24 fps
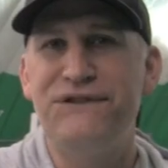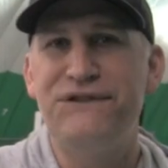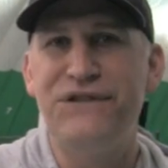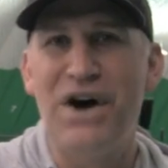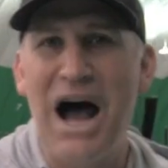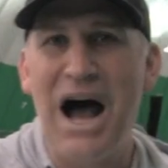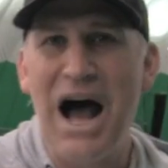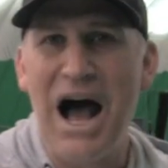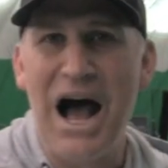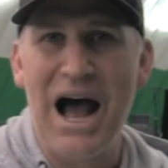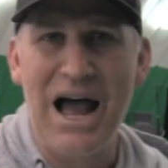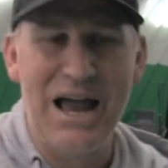
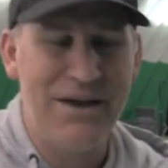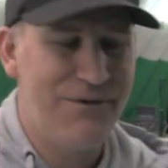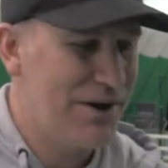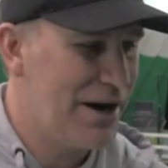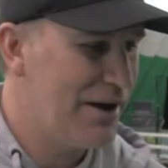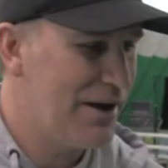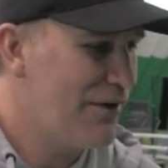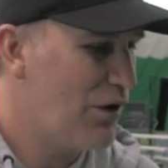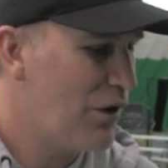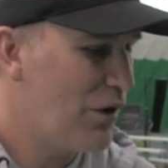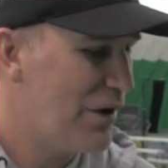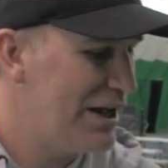five,
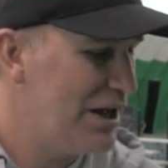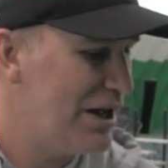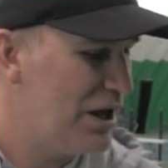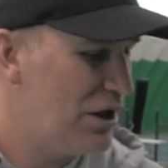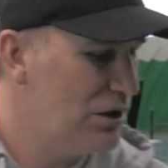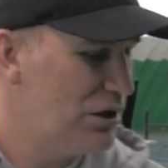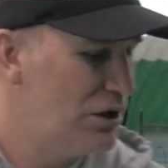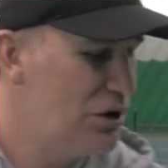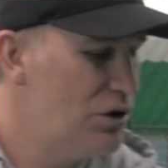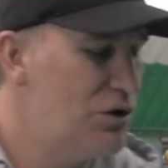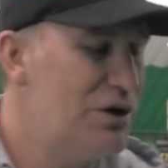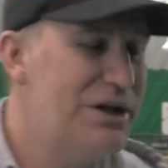and I've already
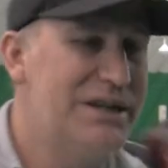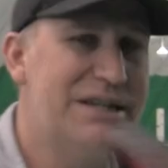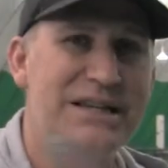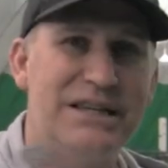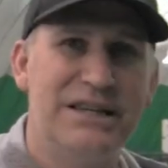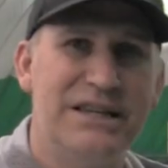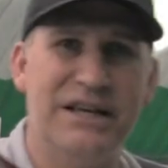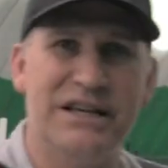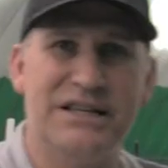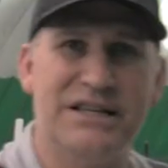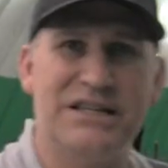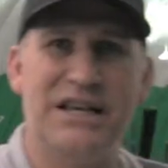alluded
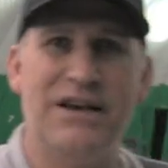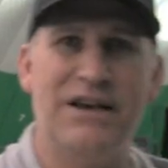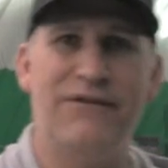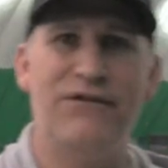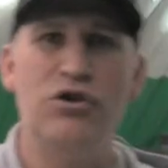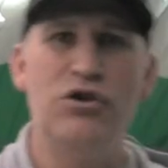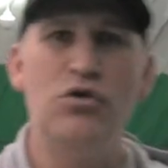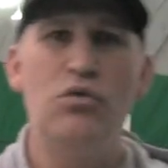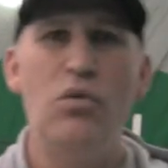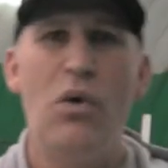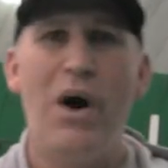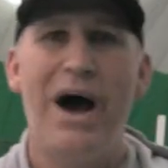to this, if
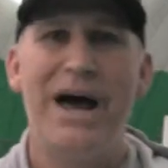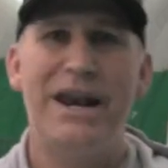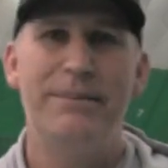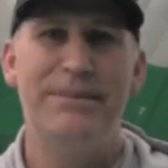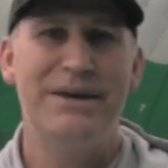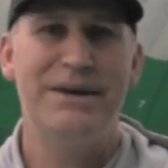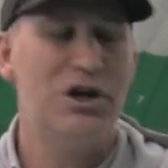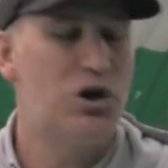you want to be